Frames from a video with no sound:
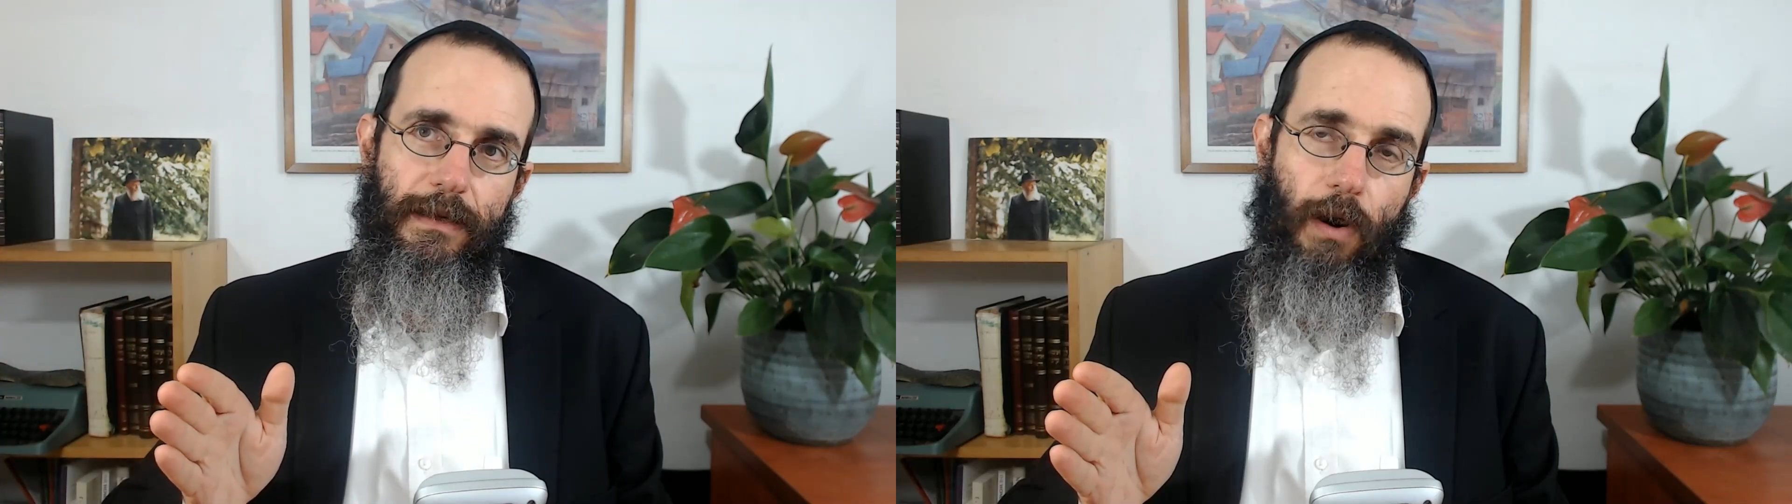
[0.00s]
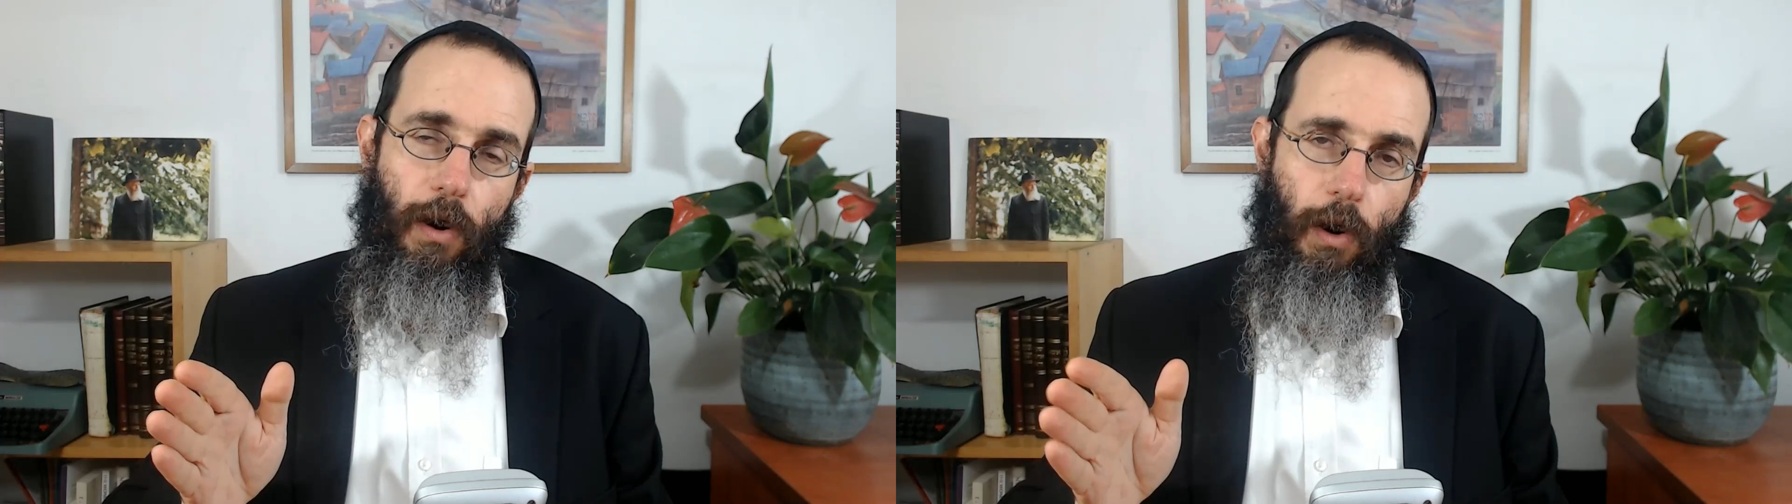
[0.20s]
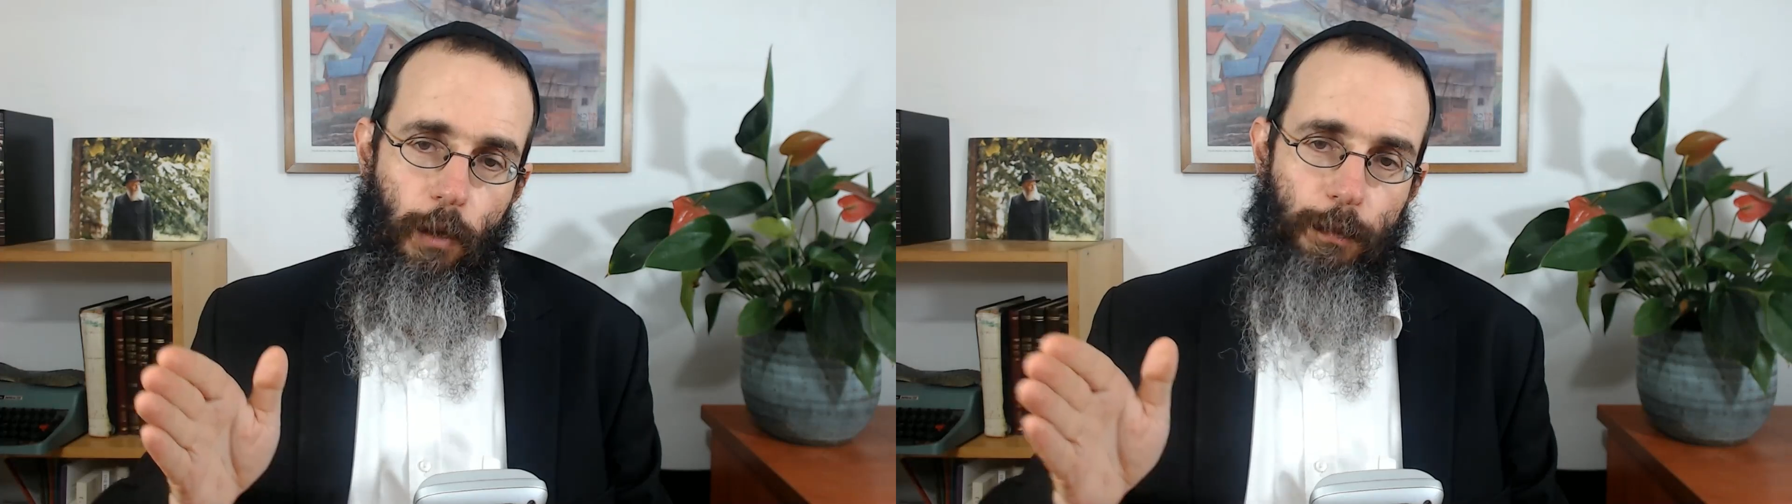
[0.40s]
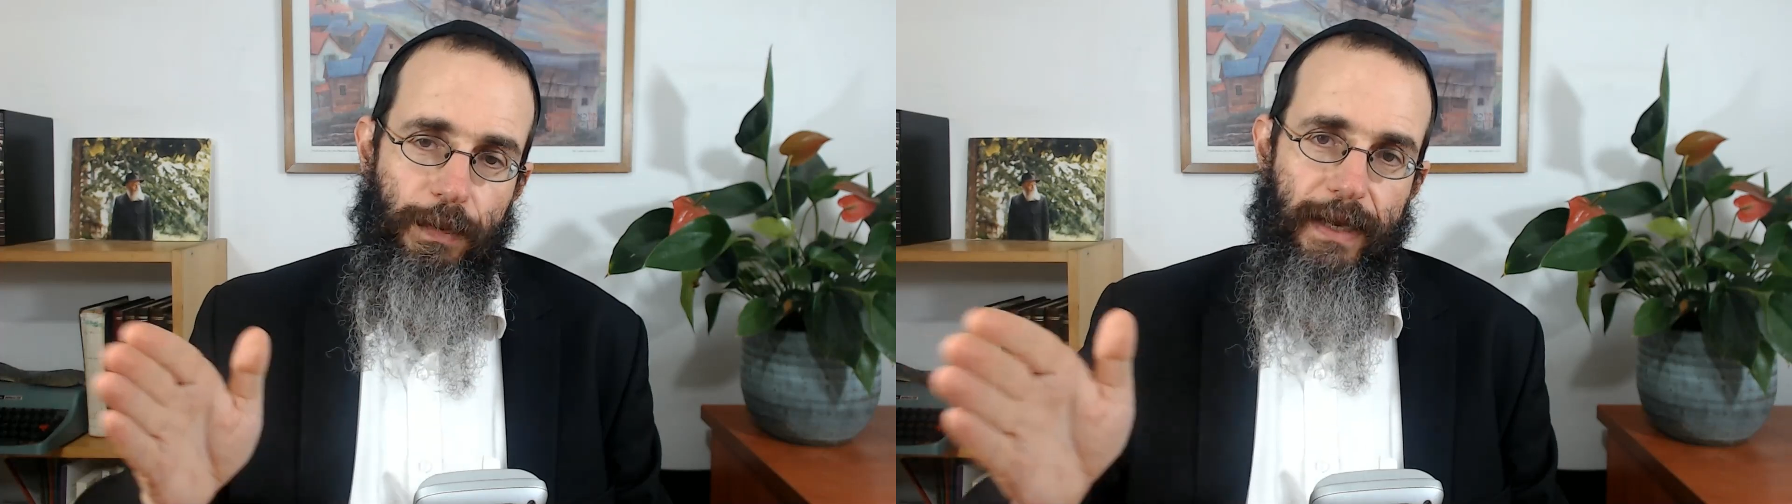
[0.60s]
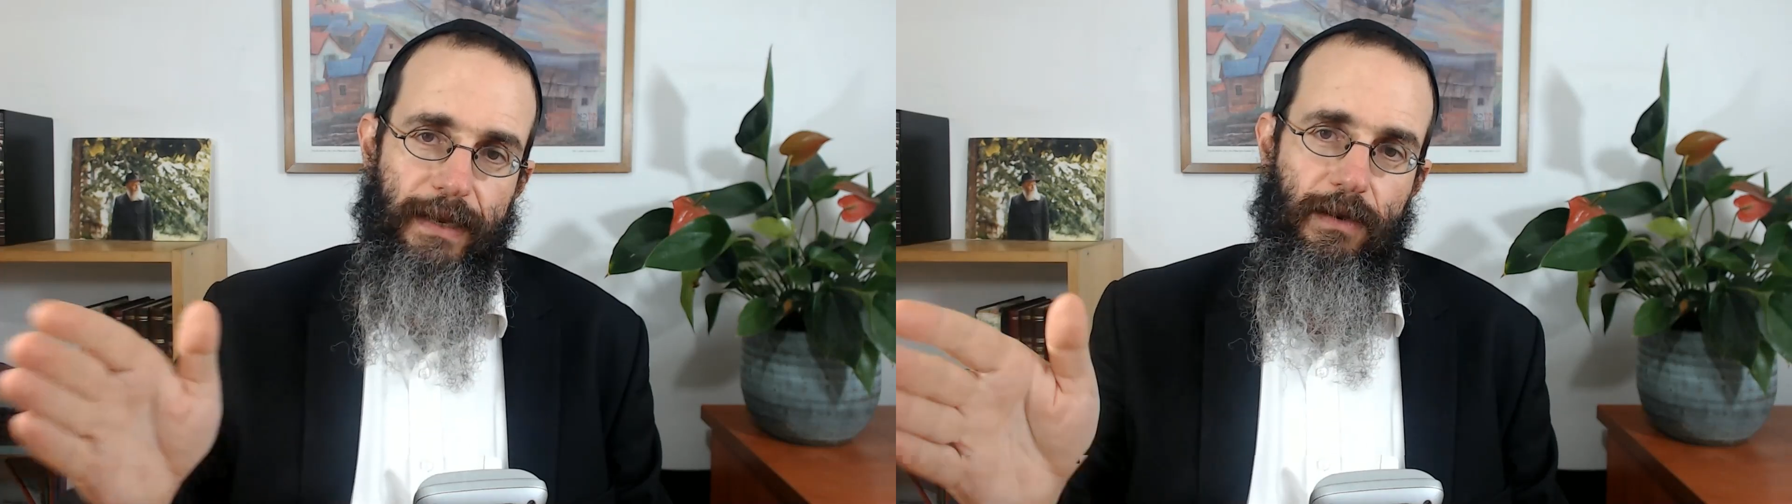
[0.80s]

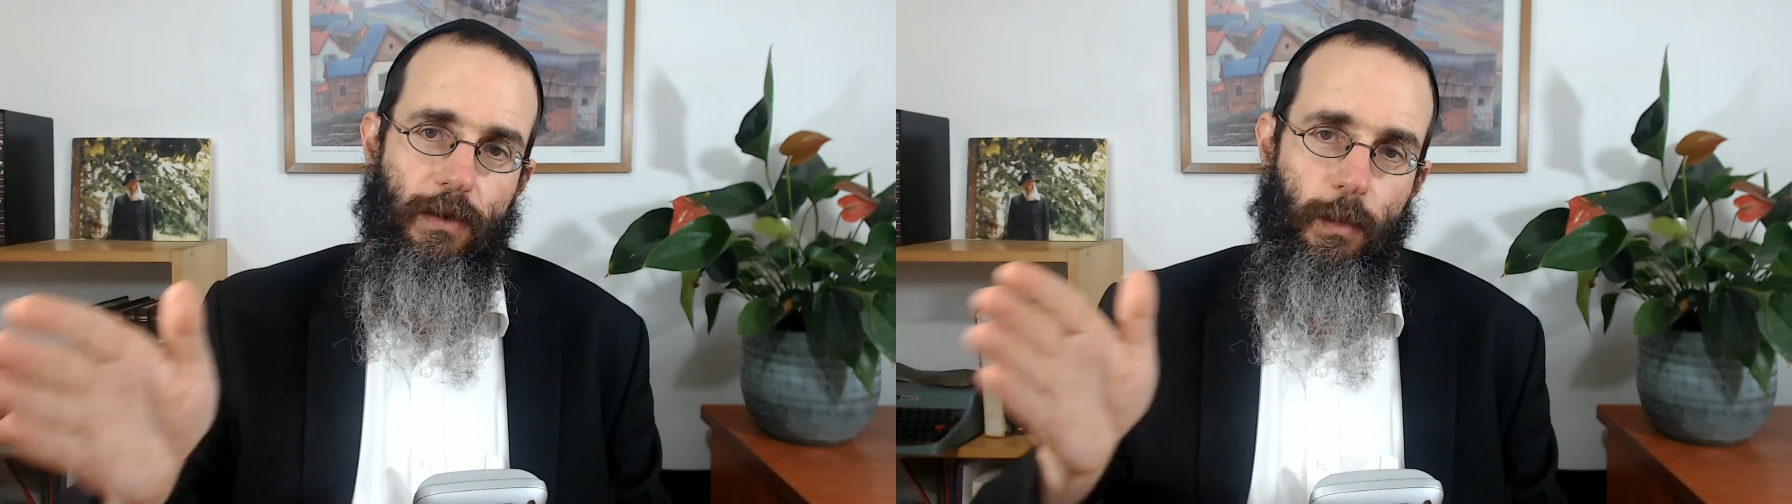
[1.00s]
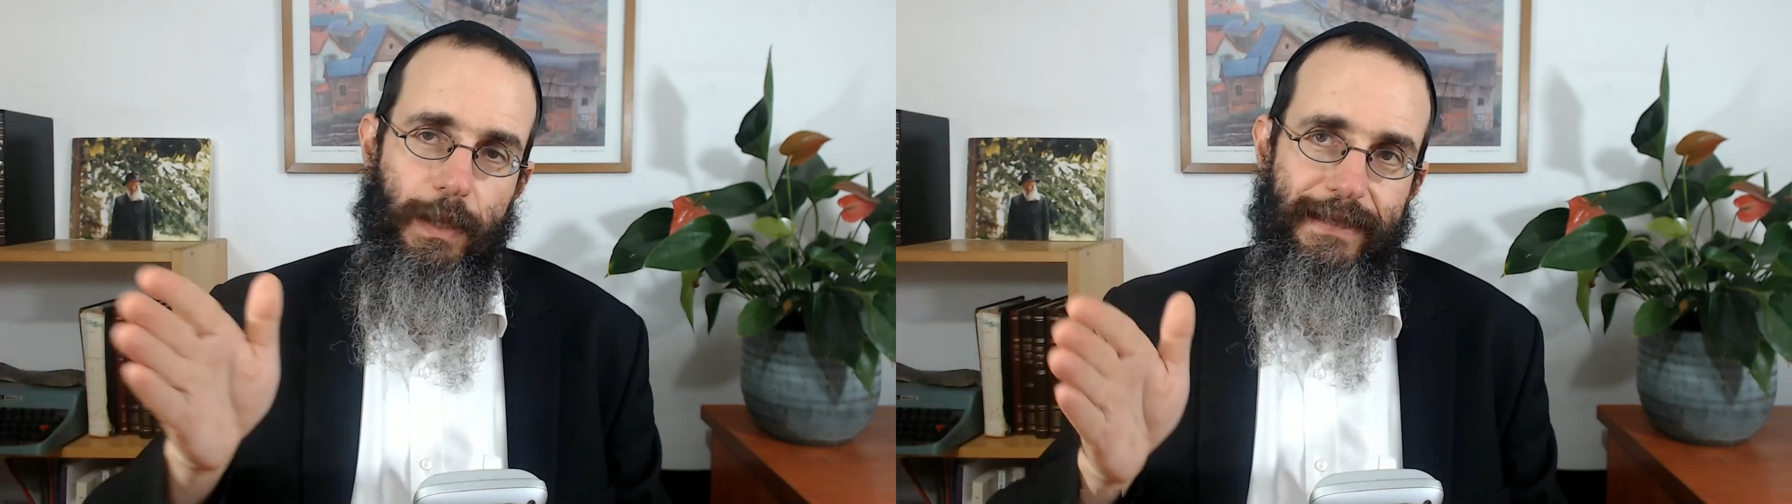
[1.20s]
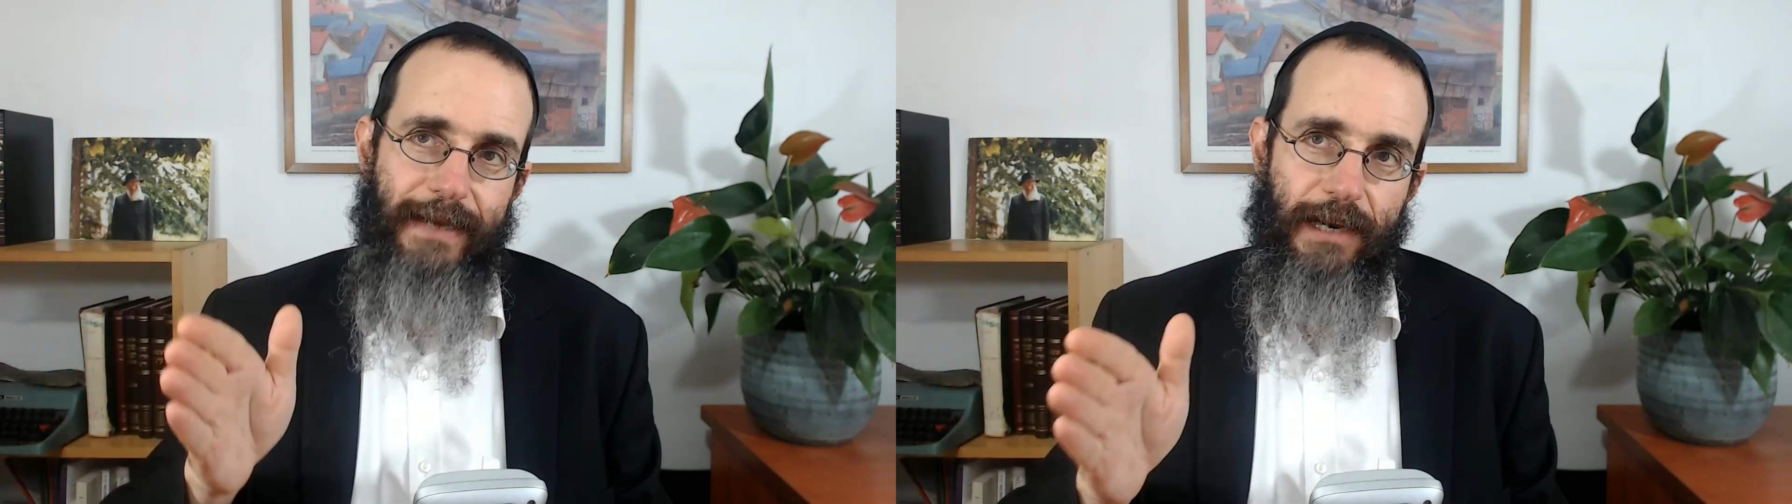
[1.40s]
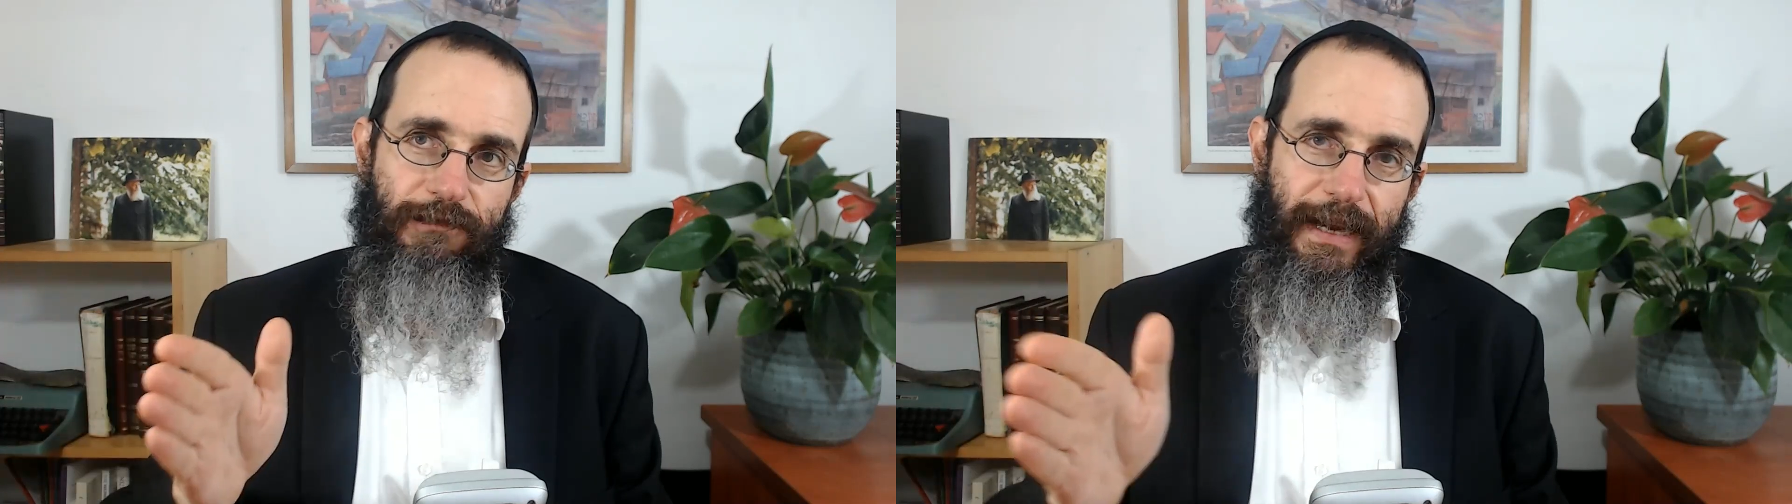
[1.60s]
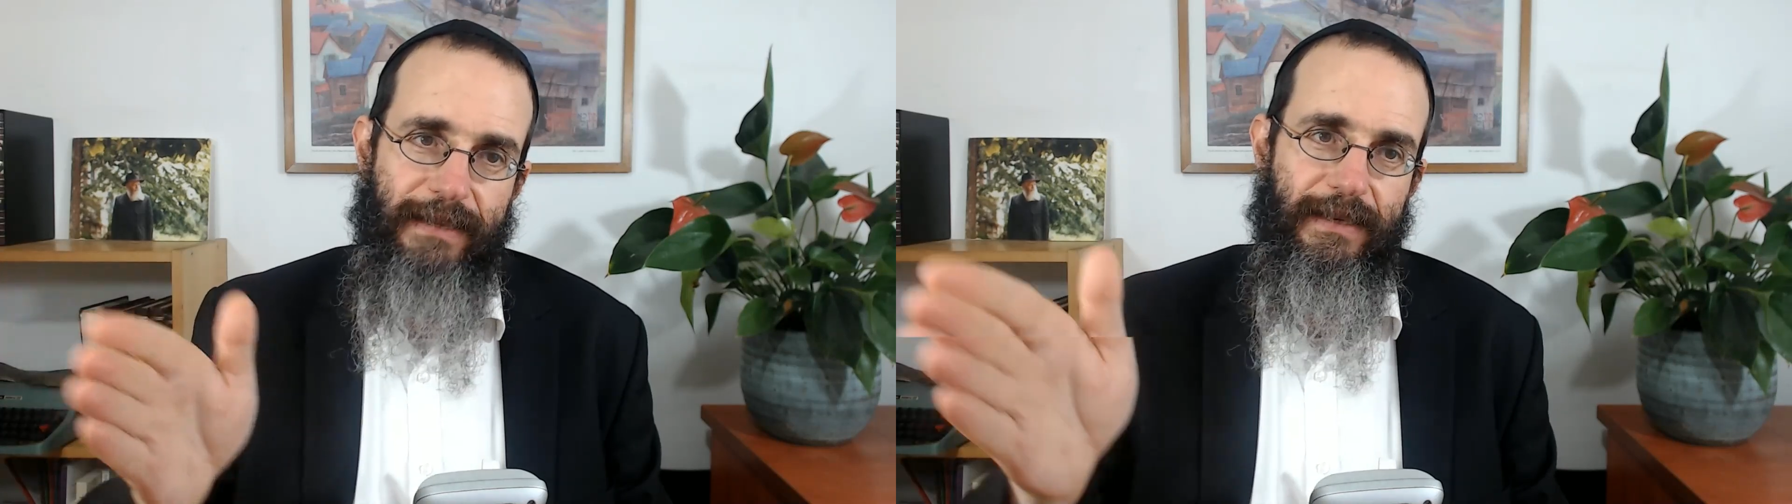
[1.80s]
hoping, or we're
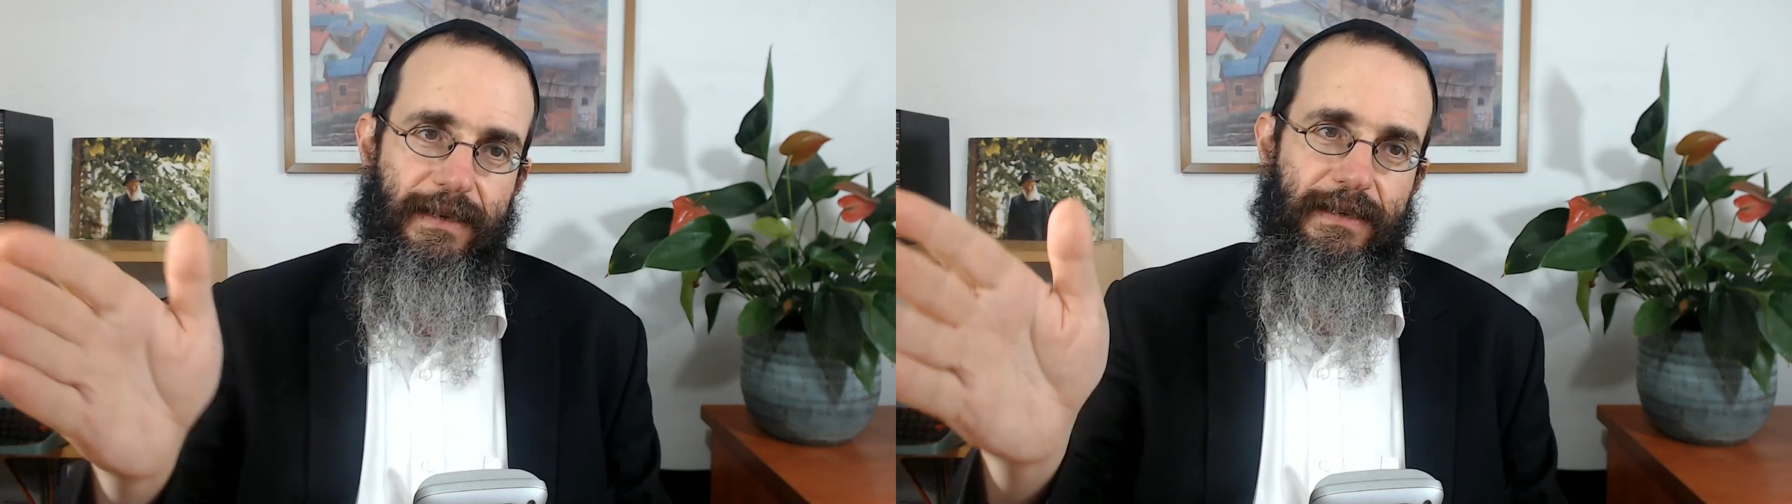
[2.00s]
directing